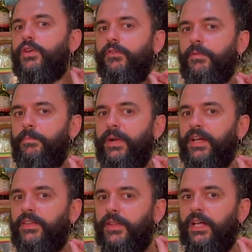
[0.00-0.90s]
of the
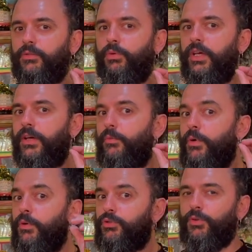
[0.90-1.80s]
bread that we want to